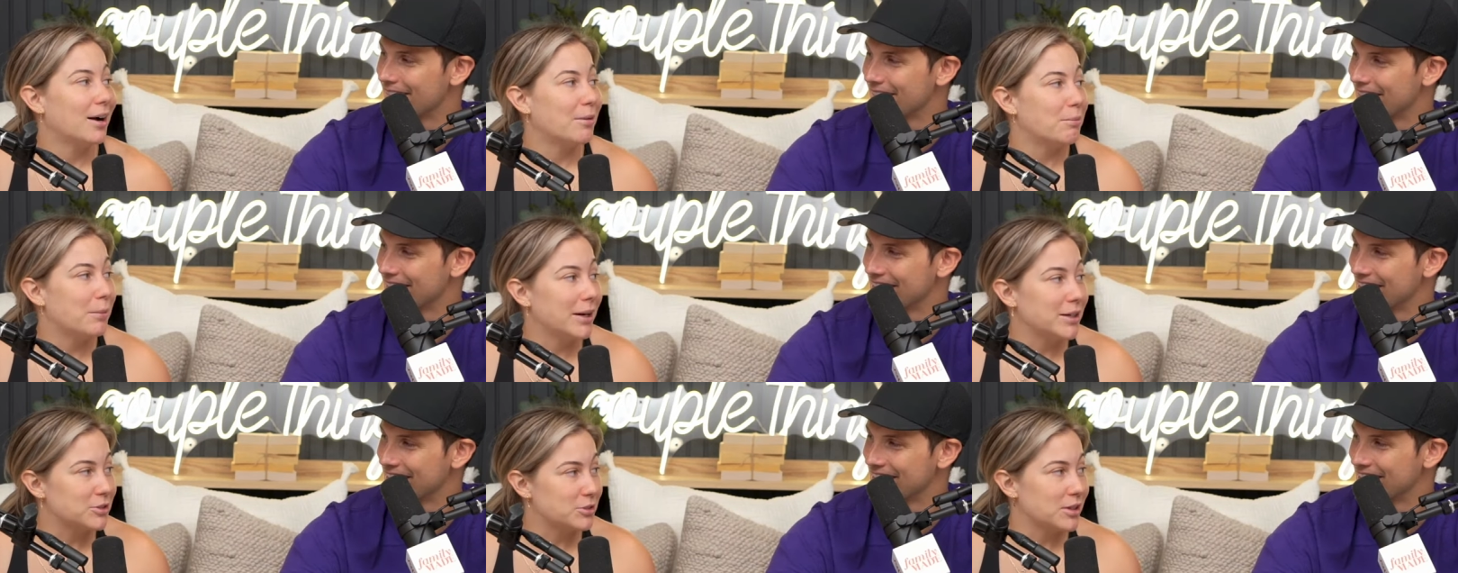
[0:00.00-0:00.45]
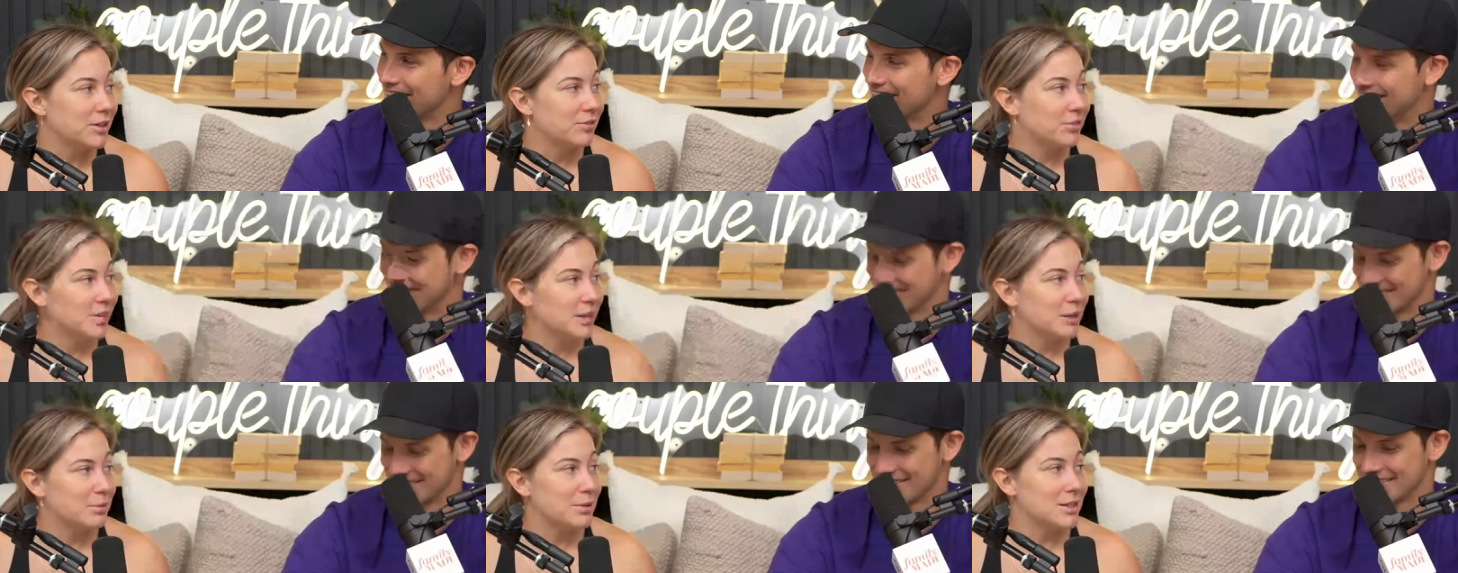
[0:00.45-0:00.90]
Speaker 1: my dream
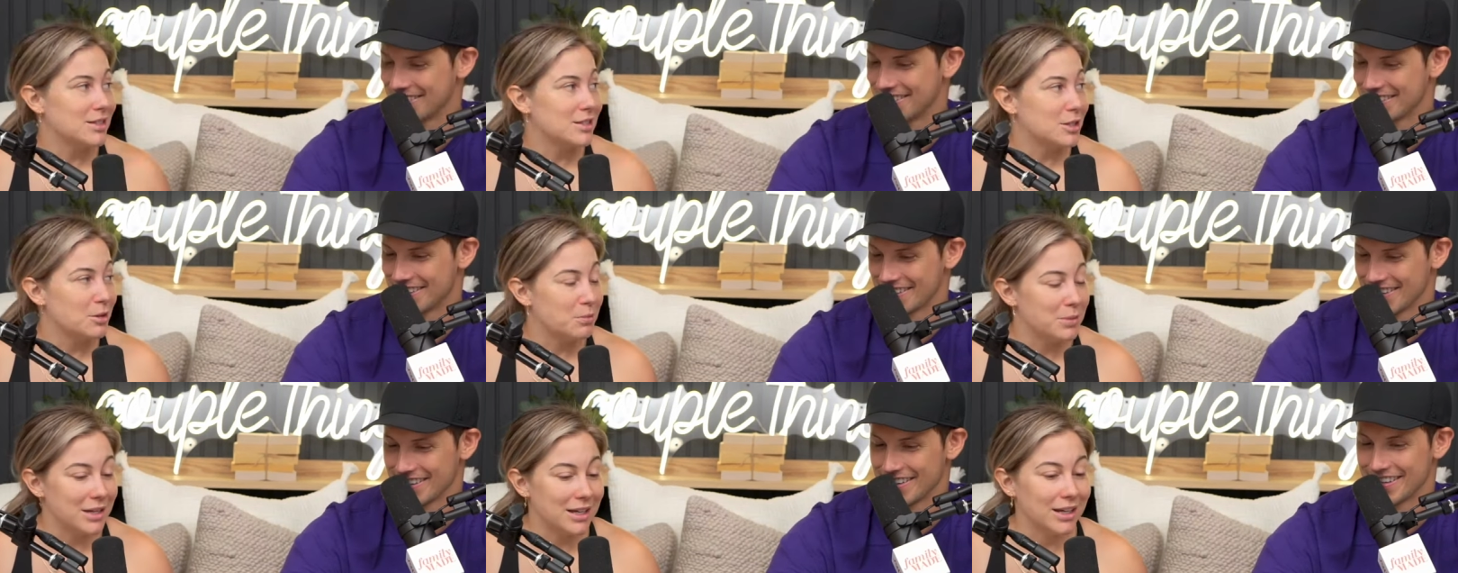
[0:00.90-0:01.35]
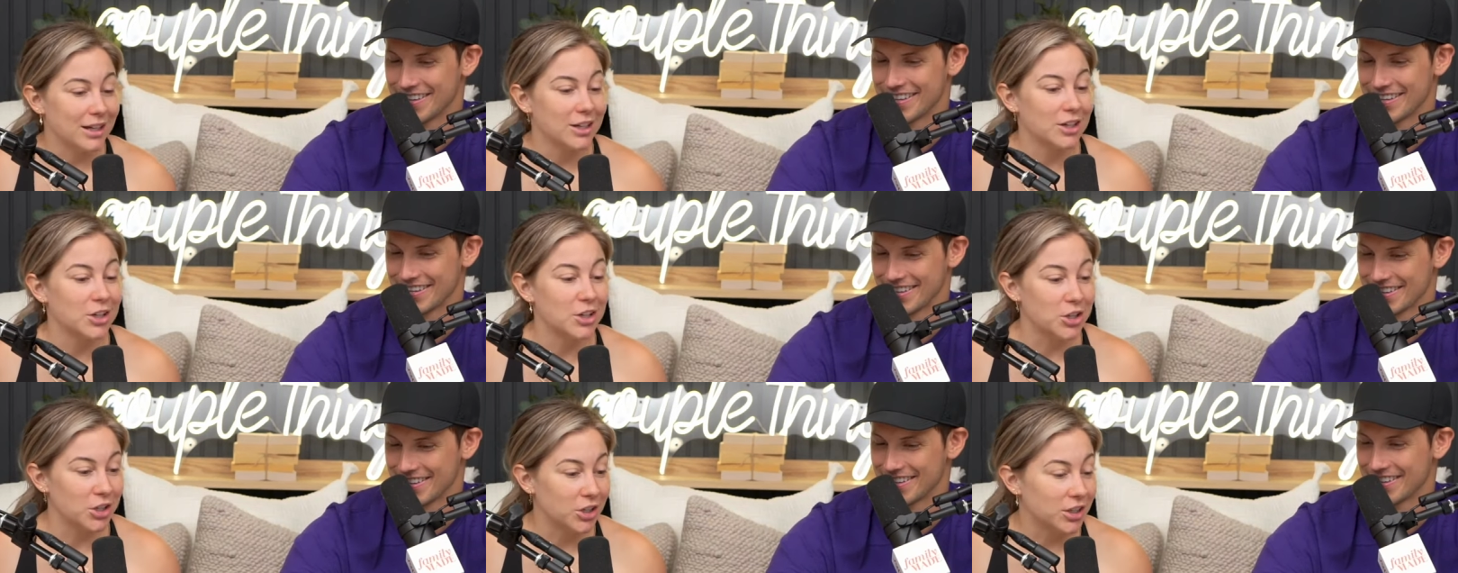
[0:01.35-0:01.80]
for them is to be a
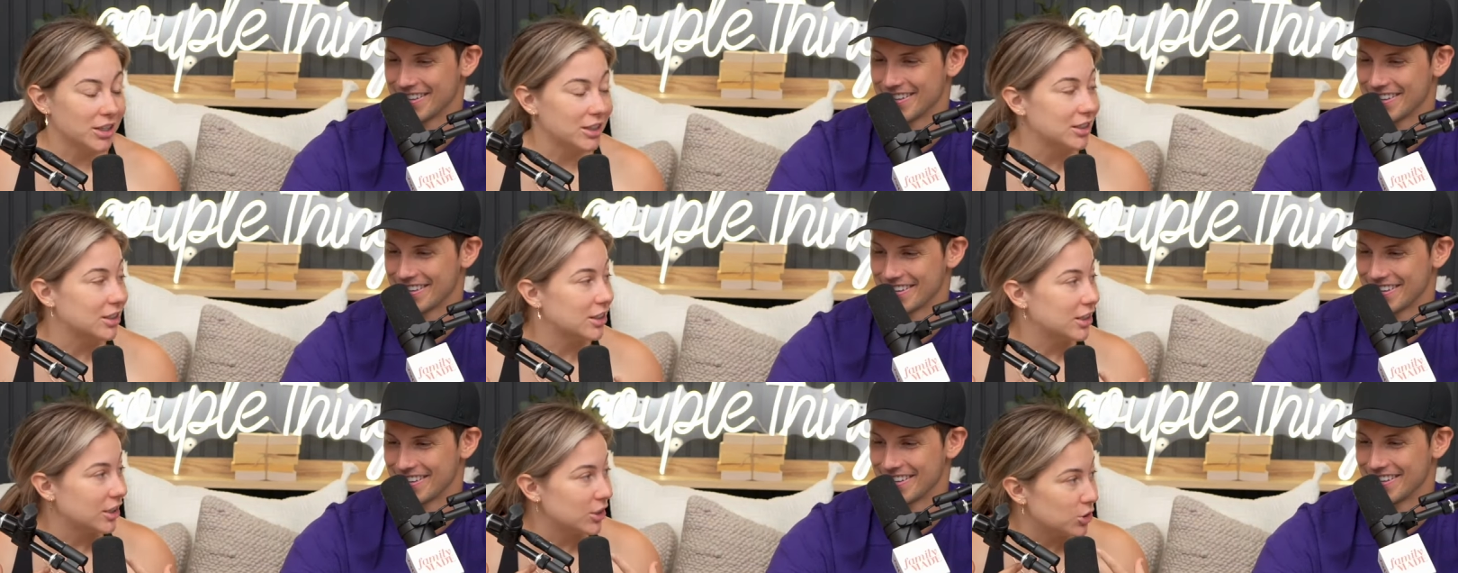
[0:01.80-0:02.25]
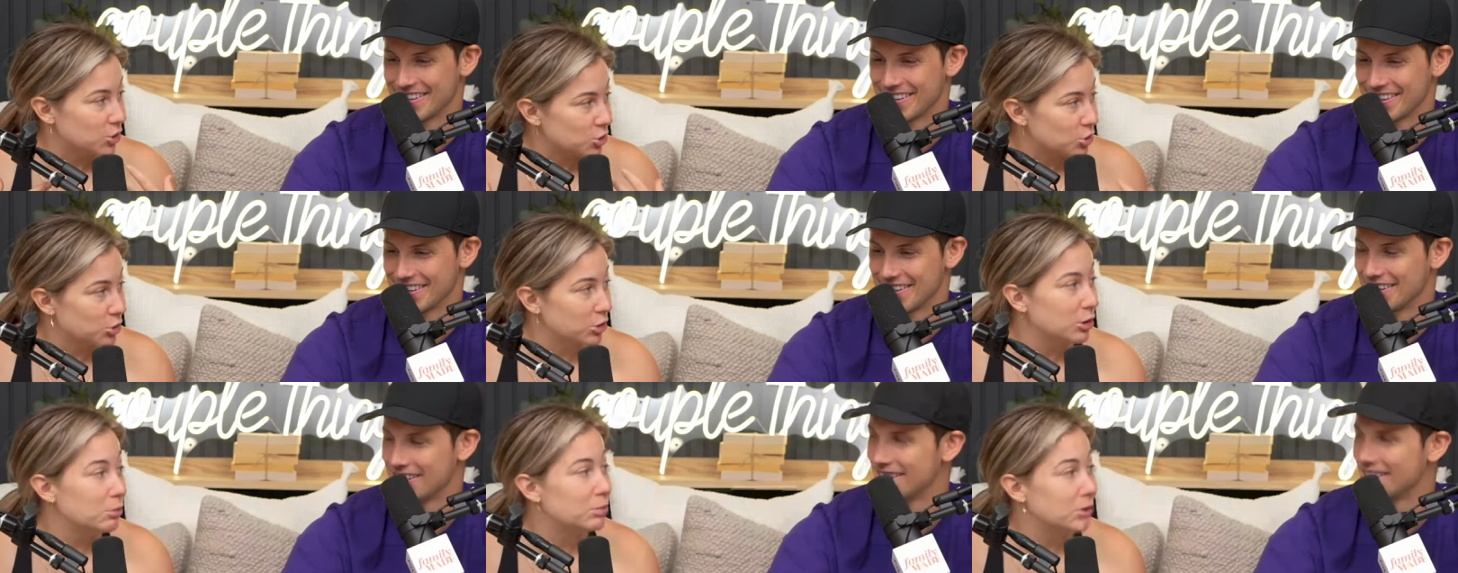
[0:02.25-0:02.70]
good
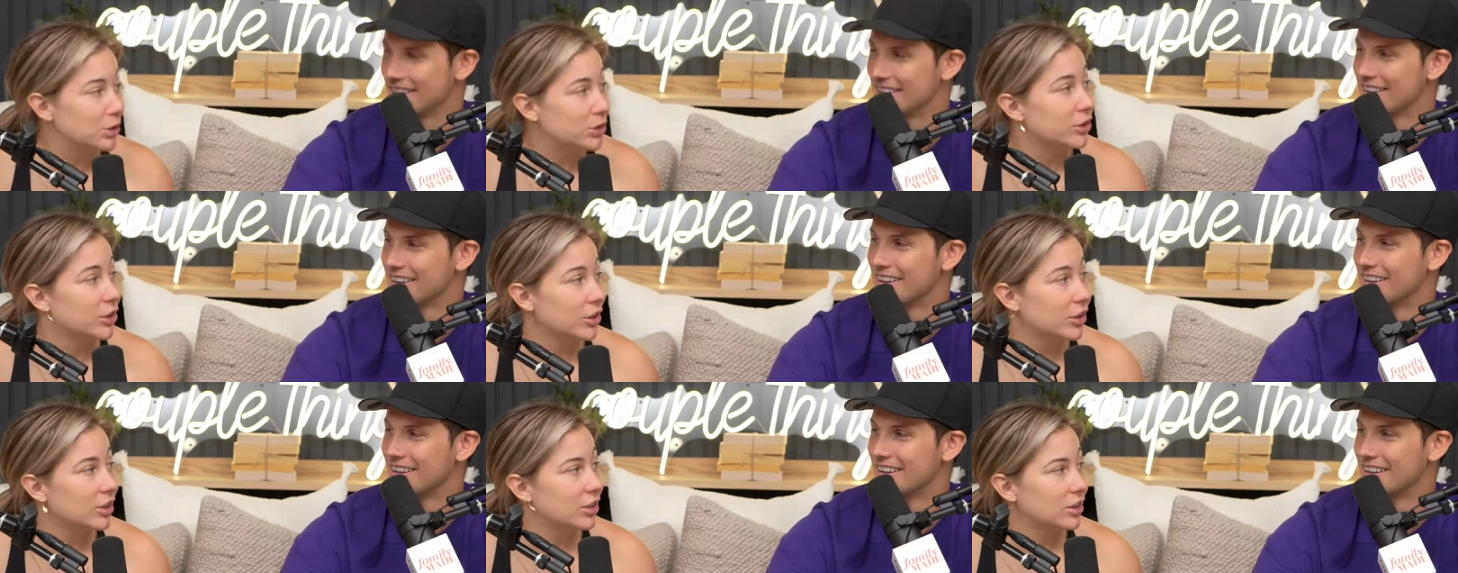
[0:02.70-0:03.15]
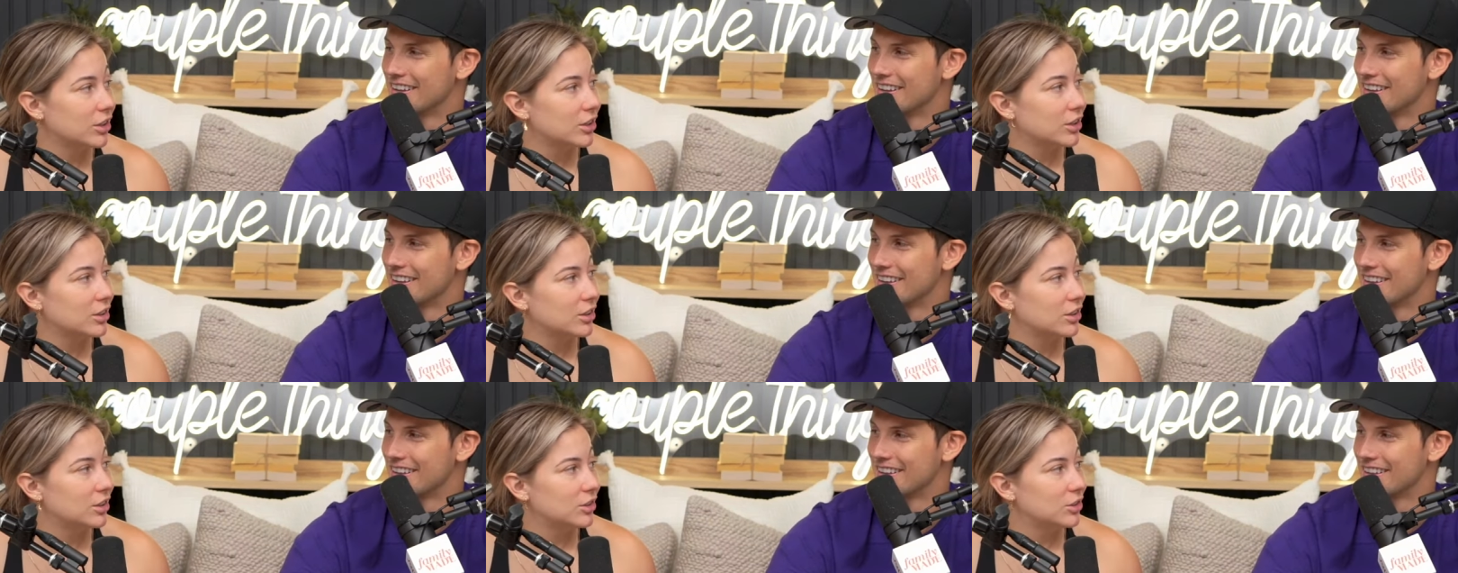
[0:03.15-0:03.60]
contributor
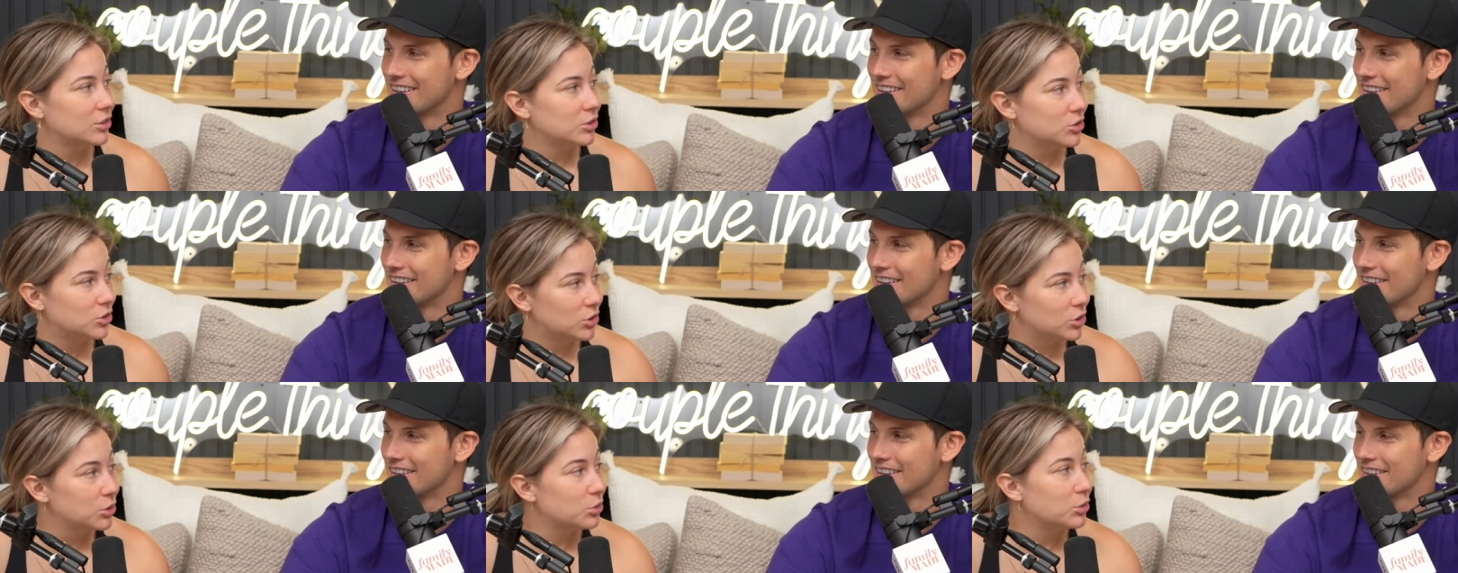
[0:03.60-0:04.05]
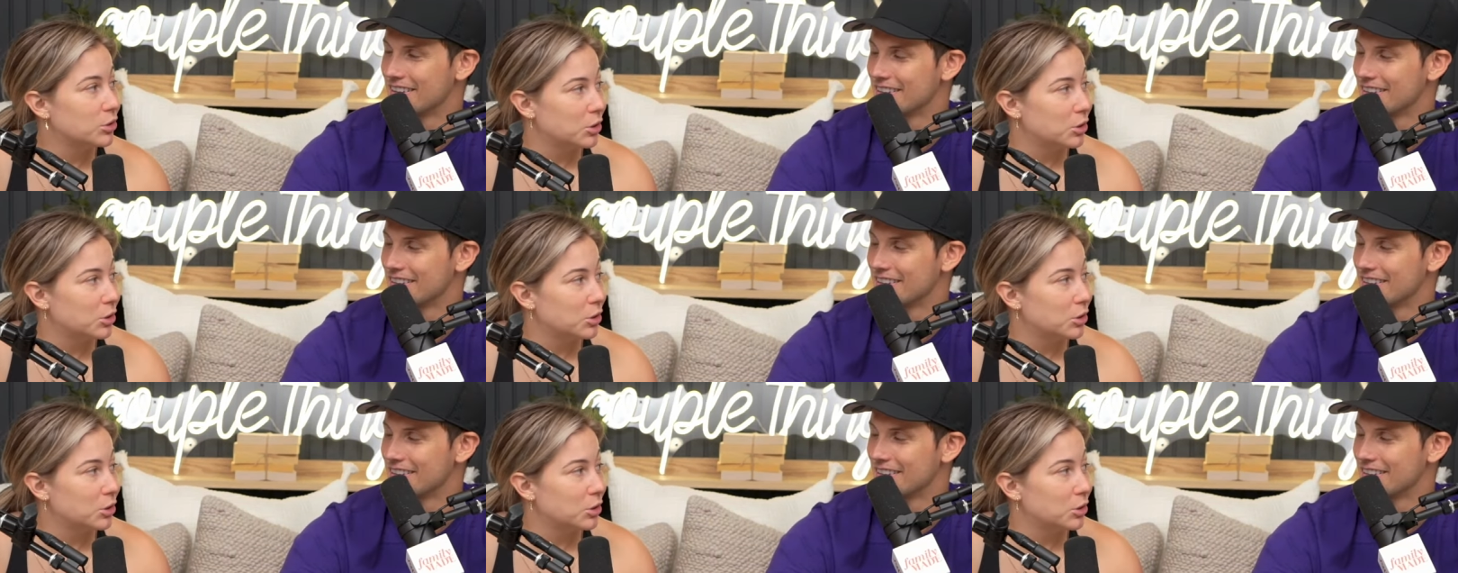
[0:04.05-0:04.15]
to